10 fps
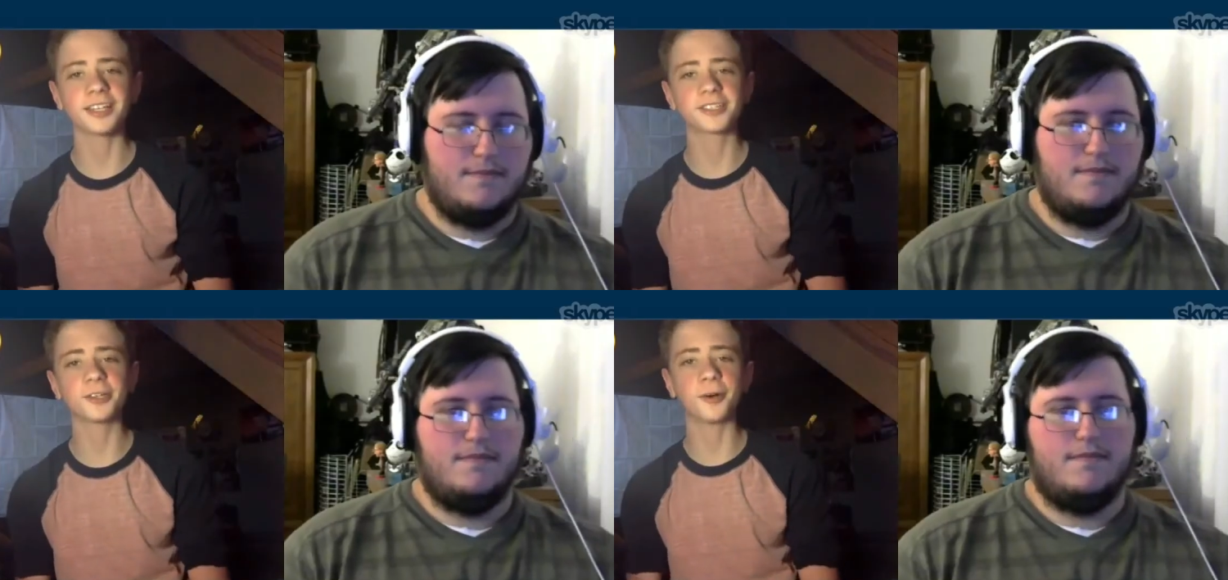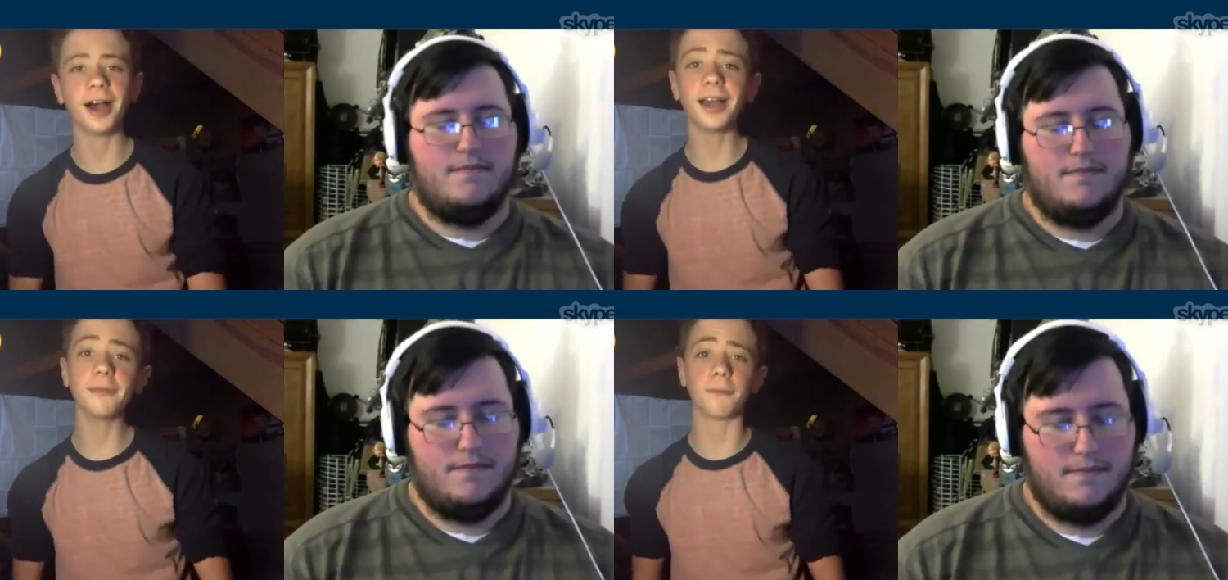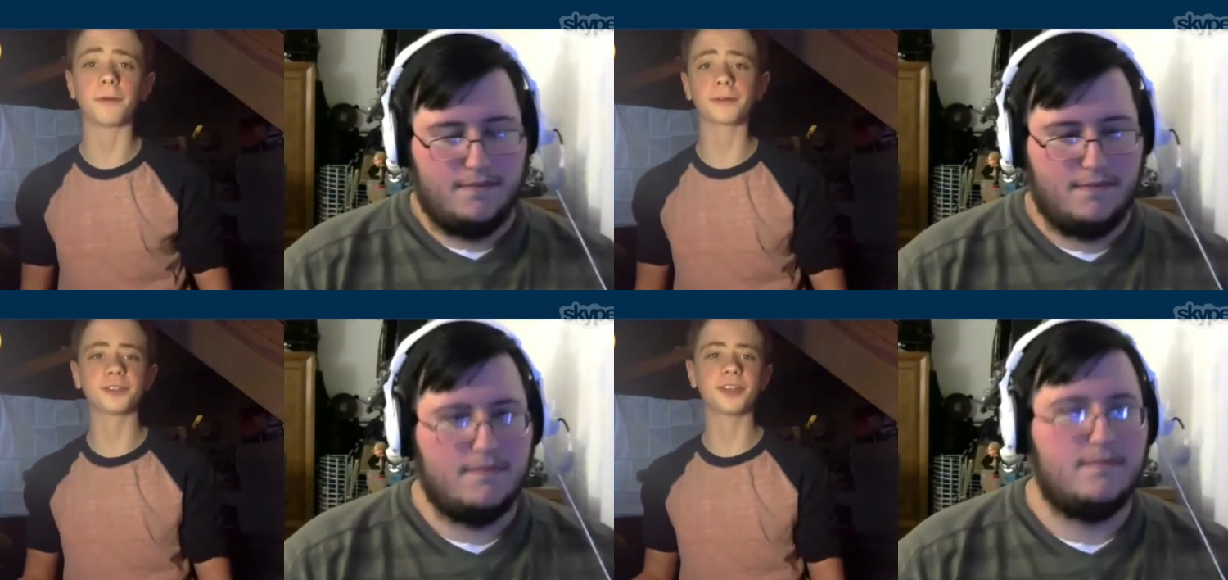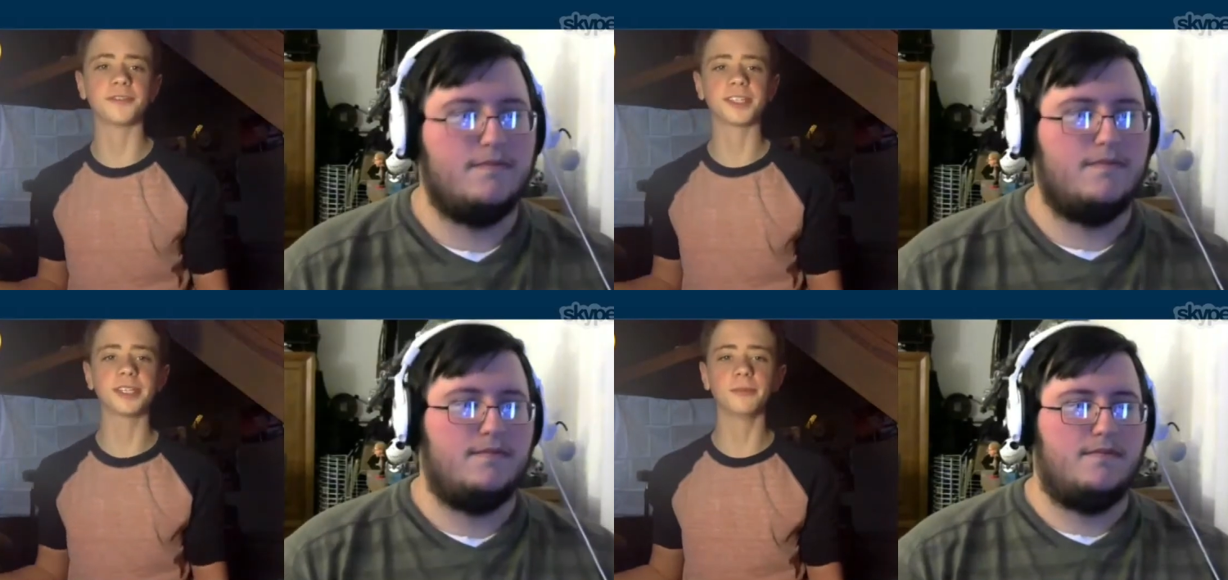Speaker 1: So I personally
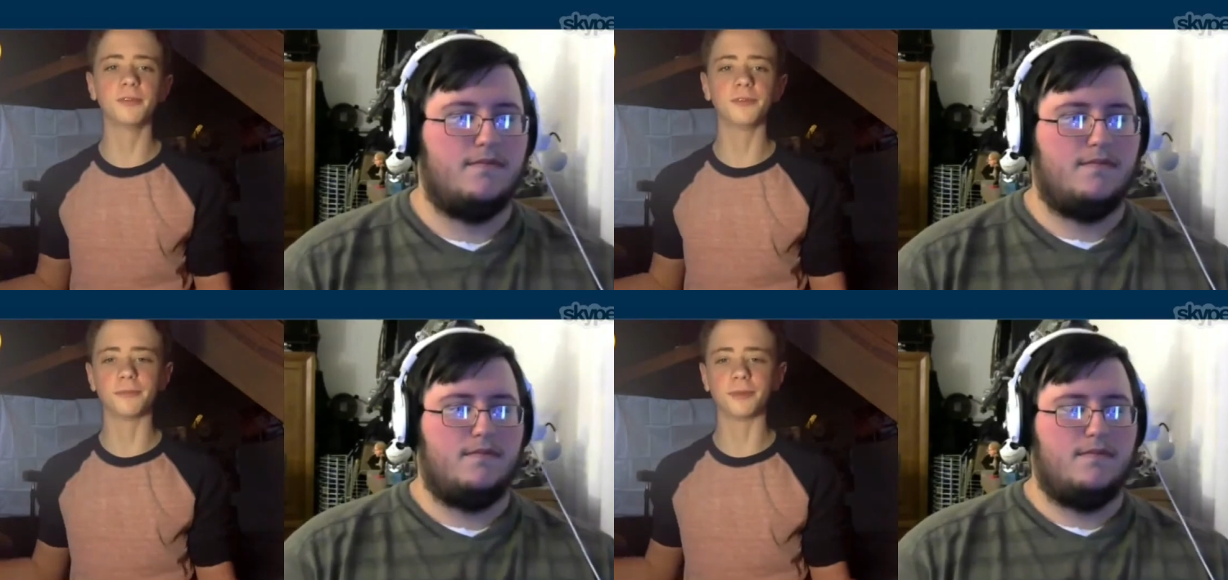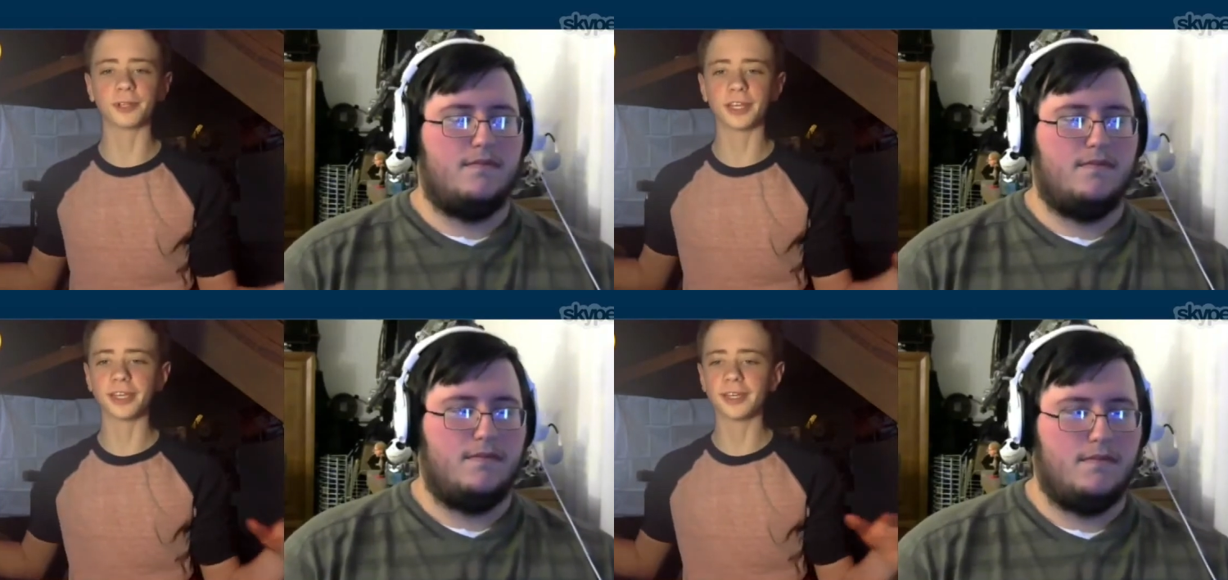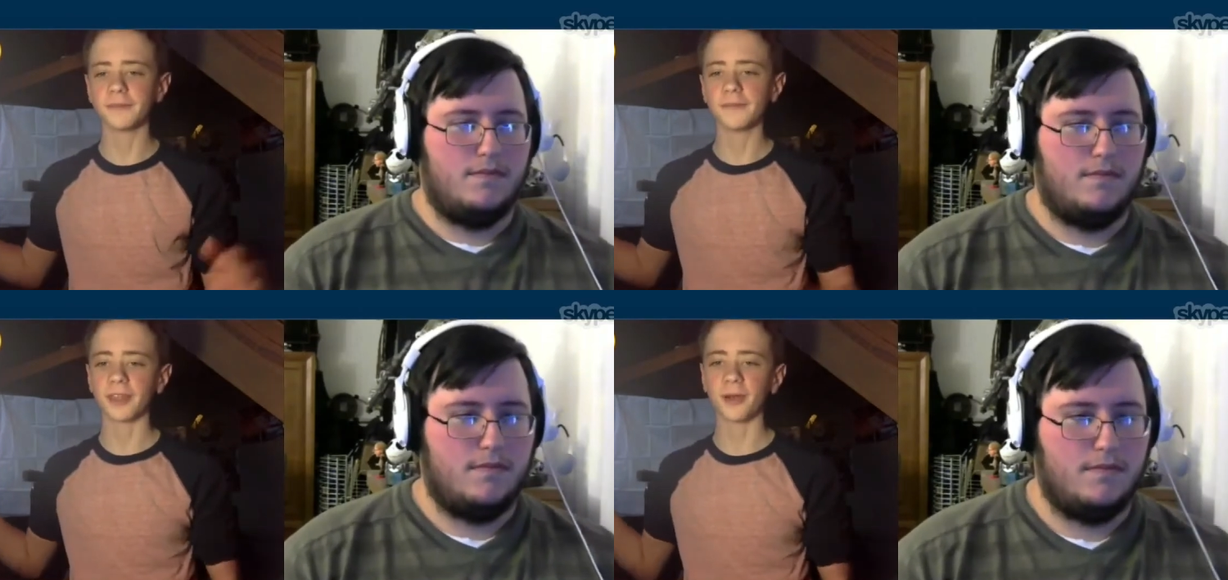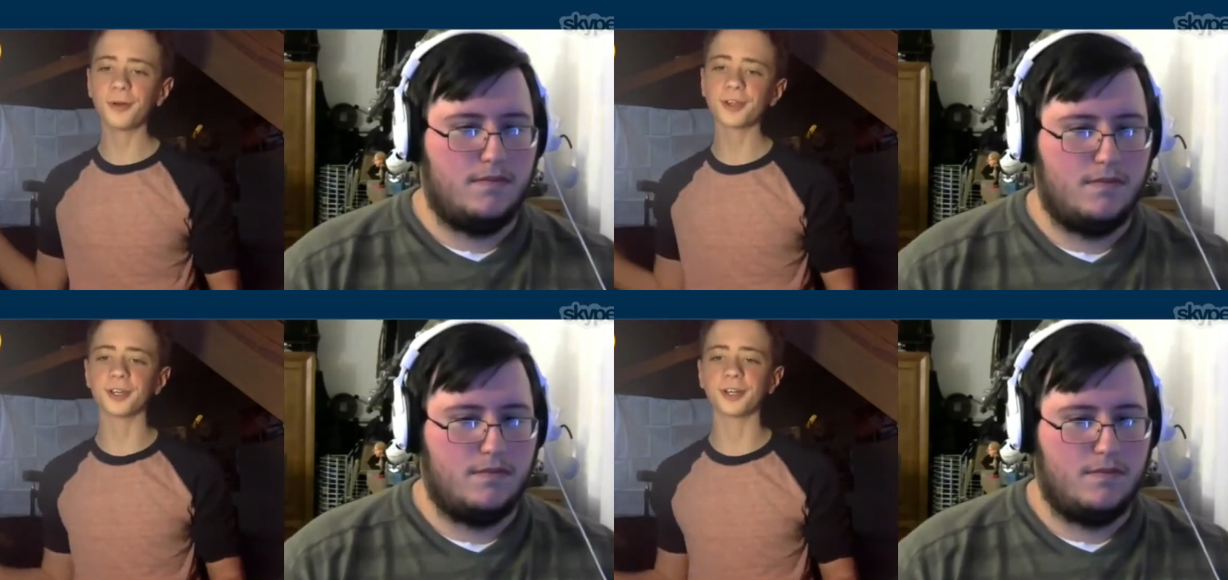haven't seen the movie, but like I want to
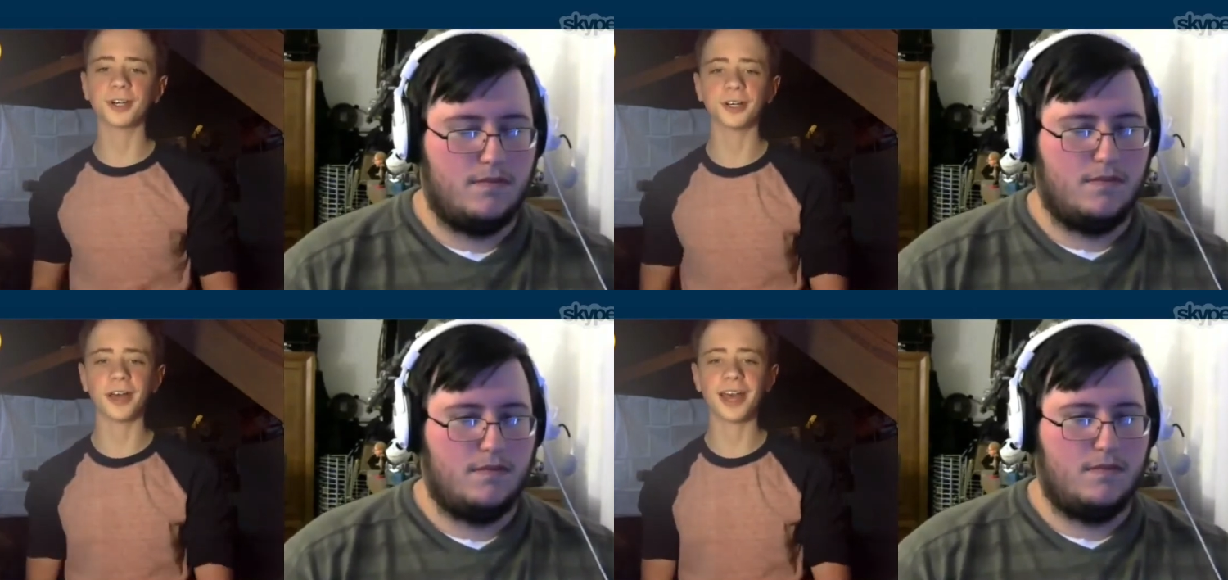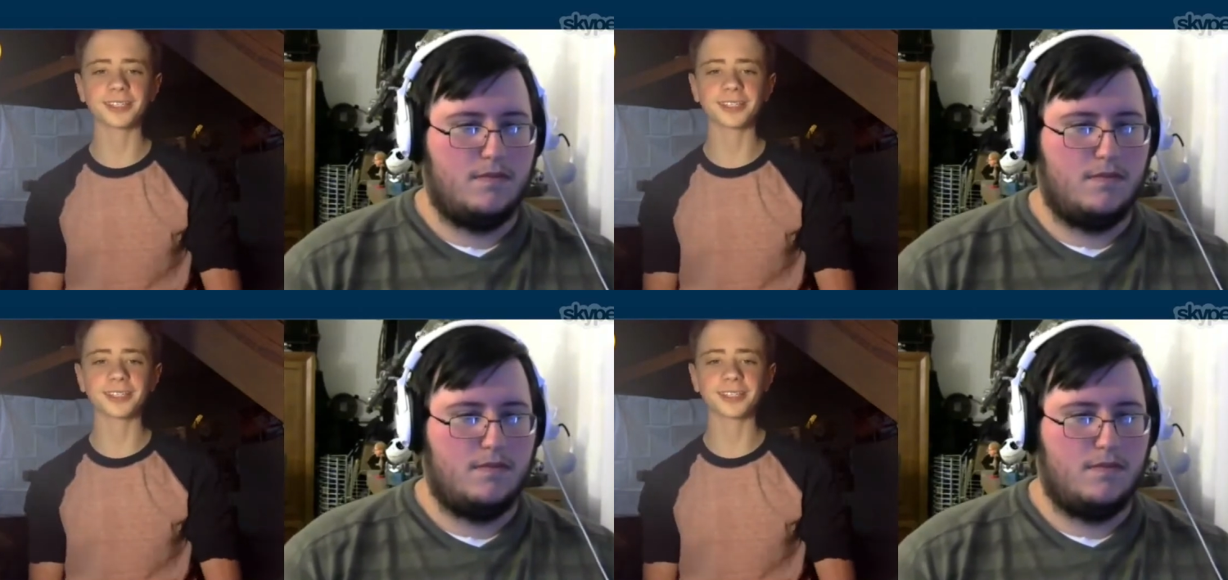uh,